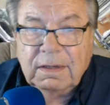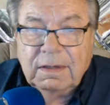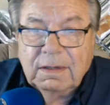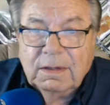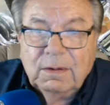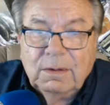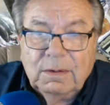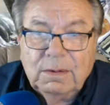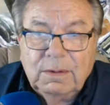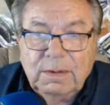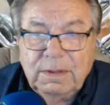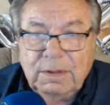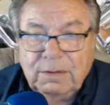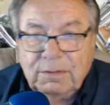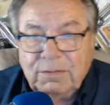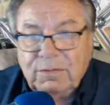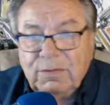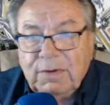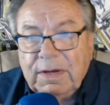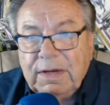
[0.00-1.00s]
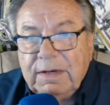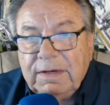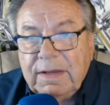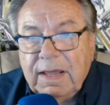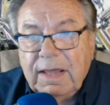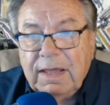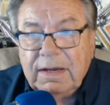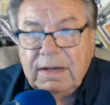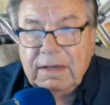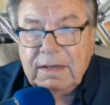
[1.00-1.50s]
oil drained
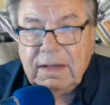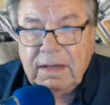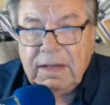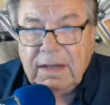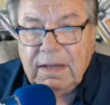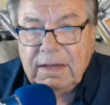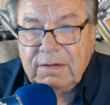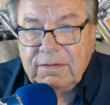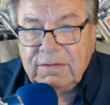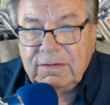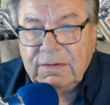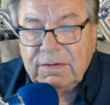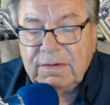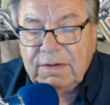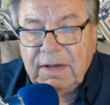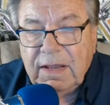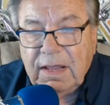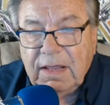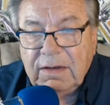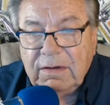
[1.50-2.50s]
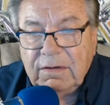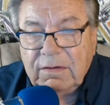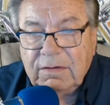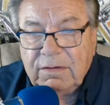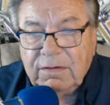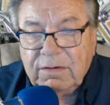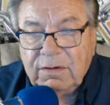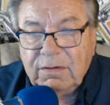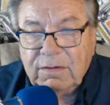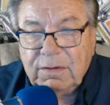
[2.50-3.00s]
out of the heads down
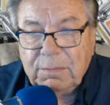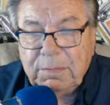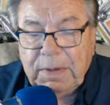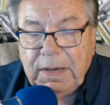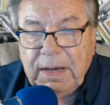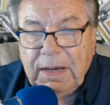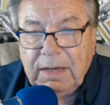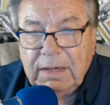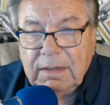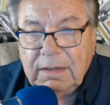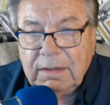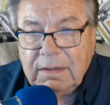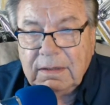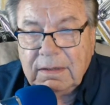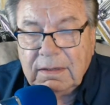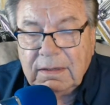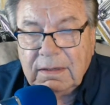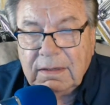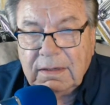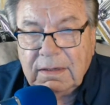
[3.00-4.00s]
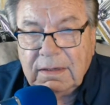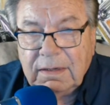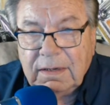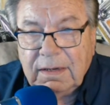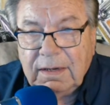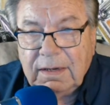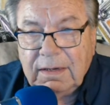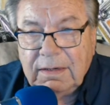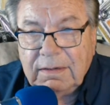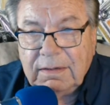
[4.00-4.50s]
to the pan.
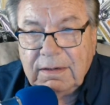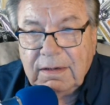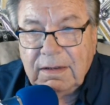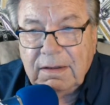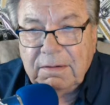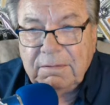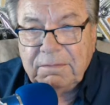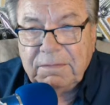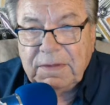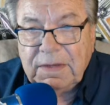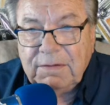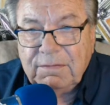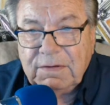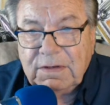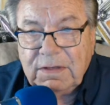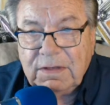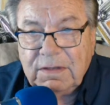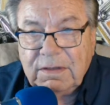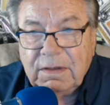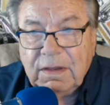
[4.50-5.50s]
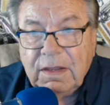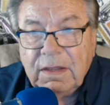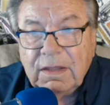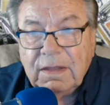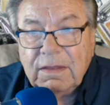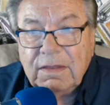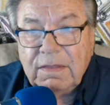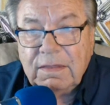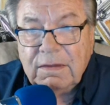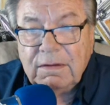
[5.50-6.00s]
And even
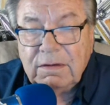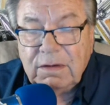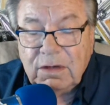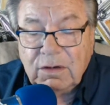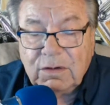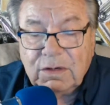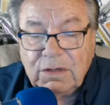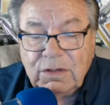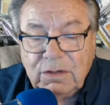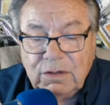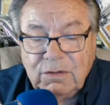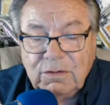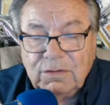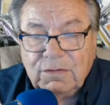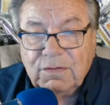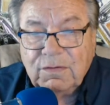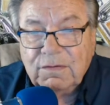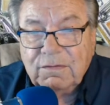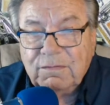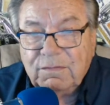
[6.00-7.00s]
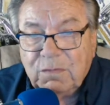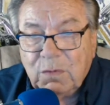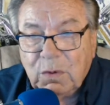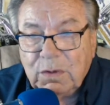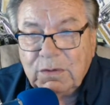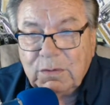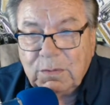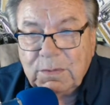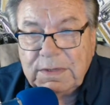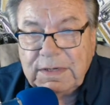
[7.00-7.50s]
you could use
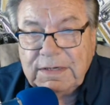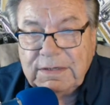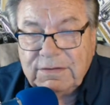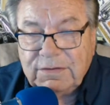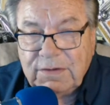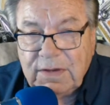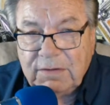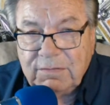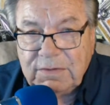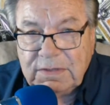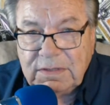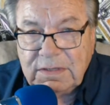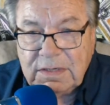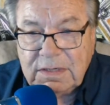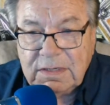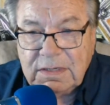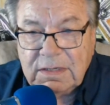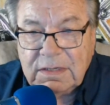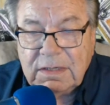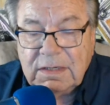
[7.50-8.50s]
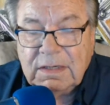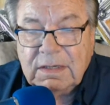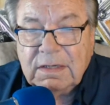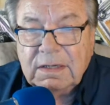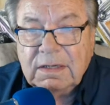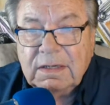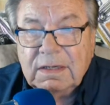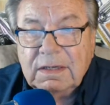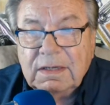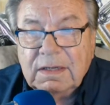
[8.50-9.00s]
427
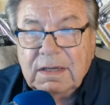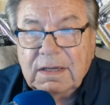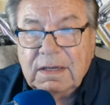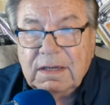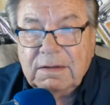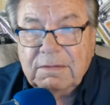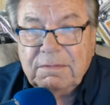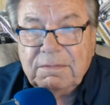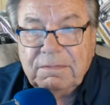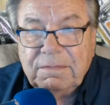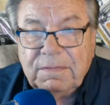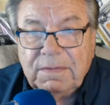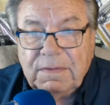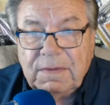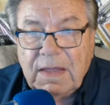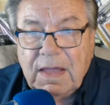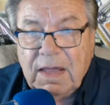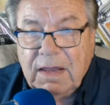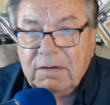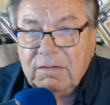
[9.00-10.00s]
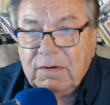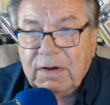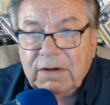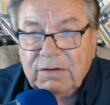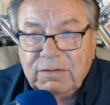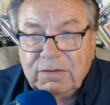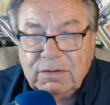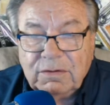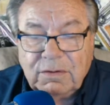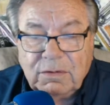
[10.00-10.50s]
high
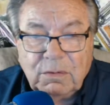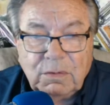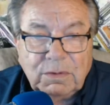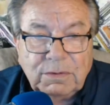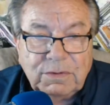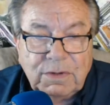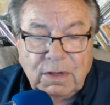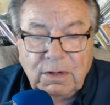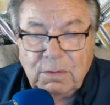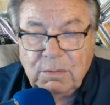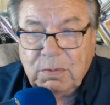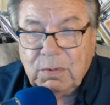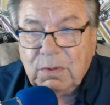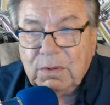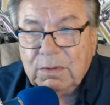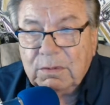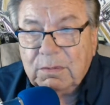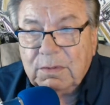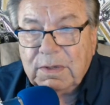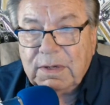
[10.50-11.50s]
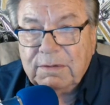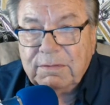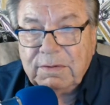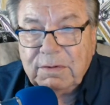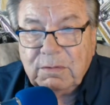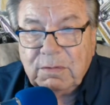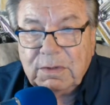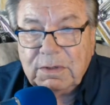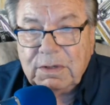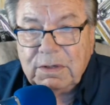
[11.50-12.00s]
riser or tunnel port, whatever you
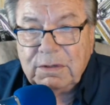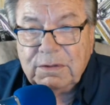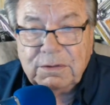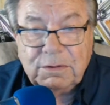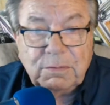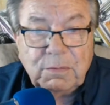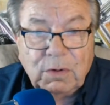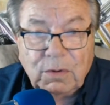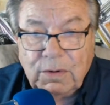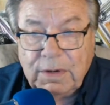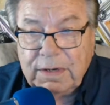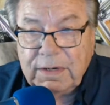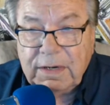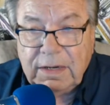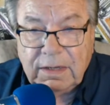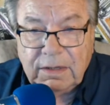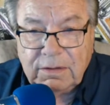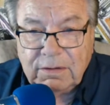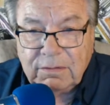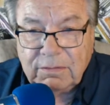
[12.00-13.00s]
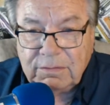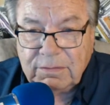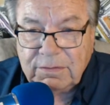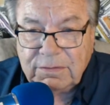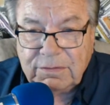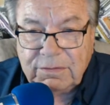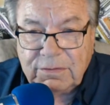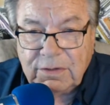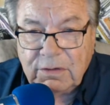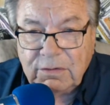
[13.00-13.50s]
want to use them, or any other
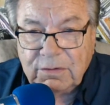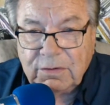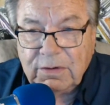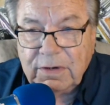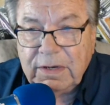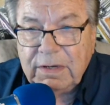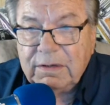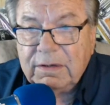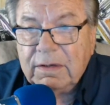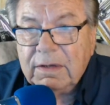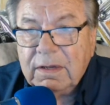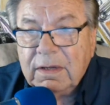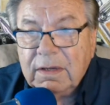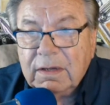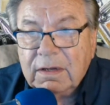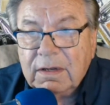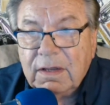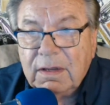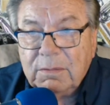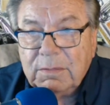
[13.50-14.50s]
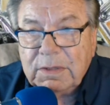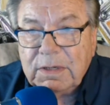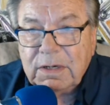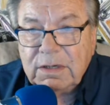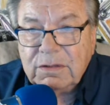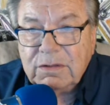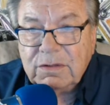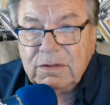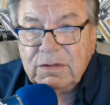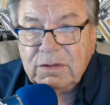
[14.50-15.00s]
cylinder head
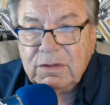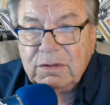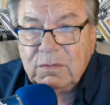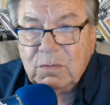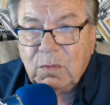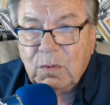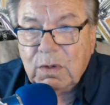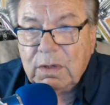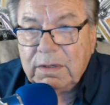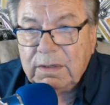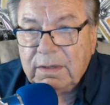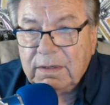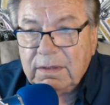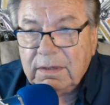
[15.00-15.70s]
combination you'd want.